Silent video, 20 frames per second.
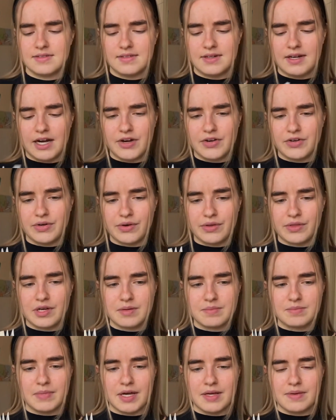I don't know, I
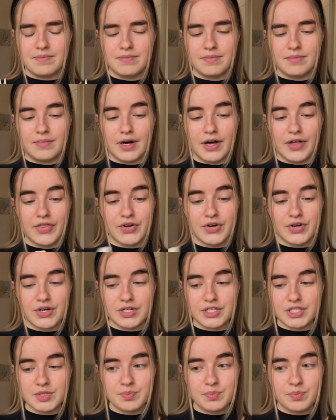think my
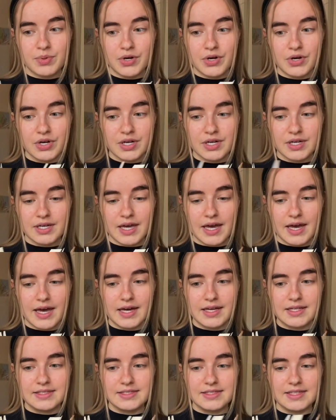mother's book,
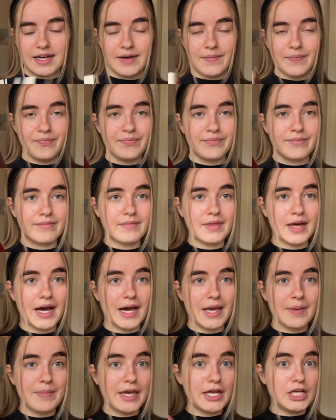and yeah, I
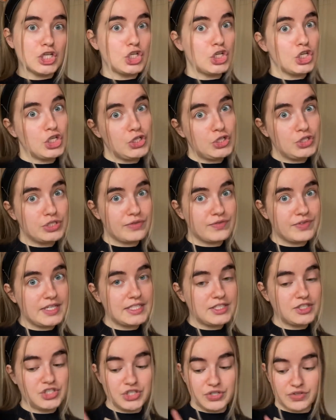made good use of
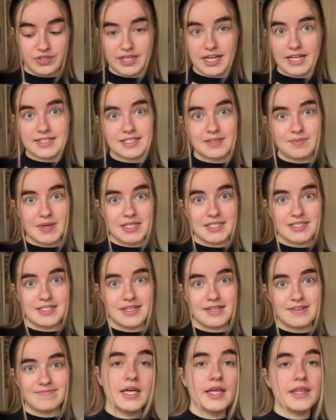it during that
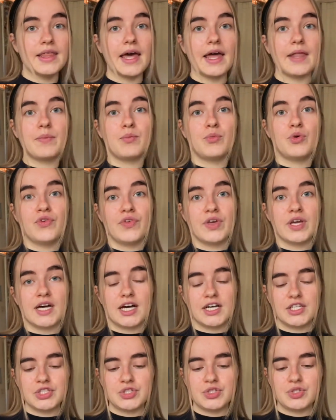semester. Then moving
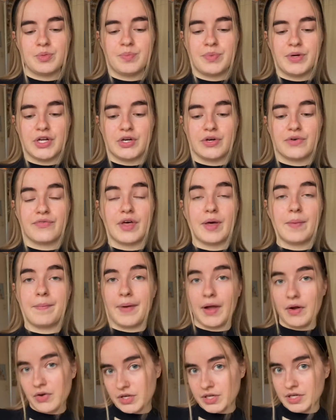on to a bit of
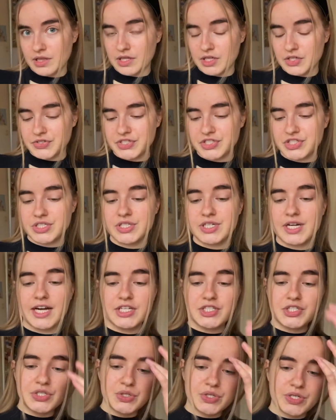American literature, I
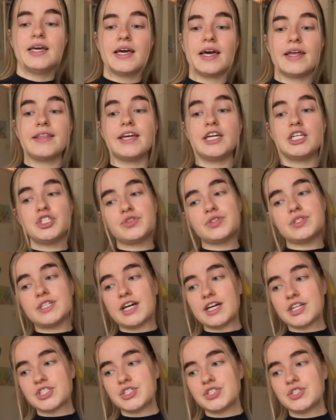took an
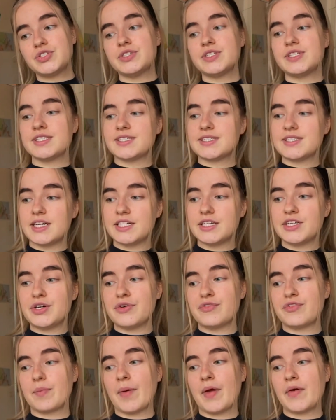introduction to the study
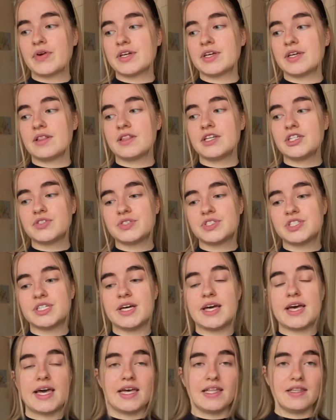of American
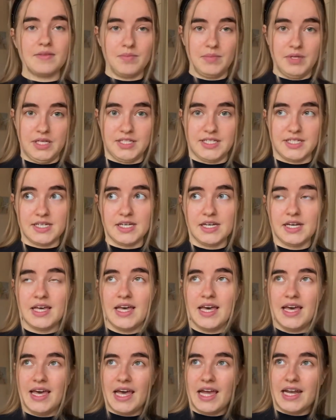literature and media.
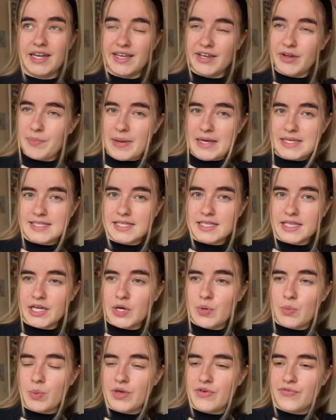And here basically
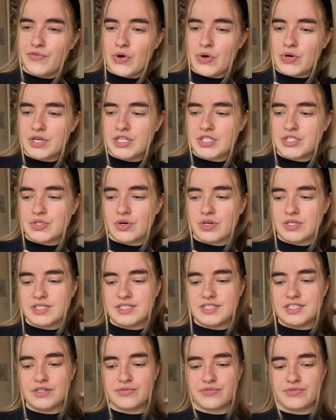we focus on a
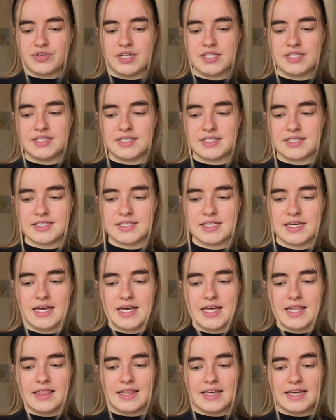different
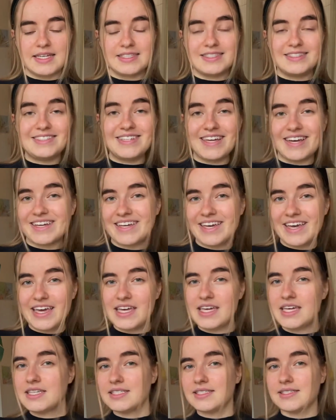like
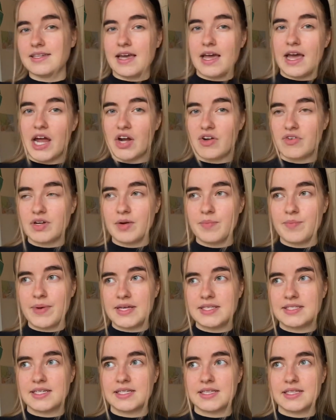decade era,
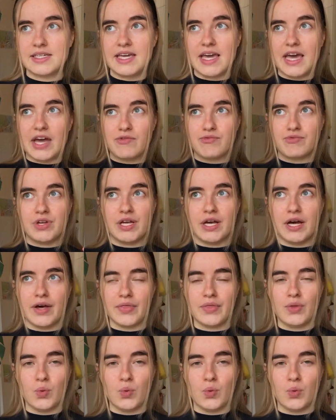basically every other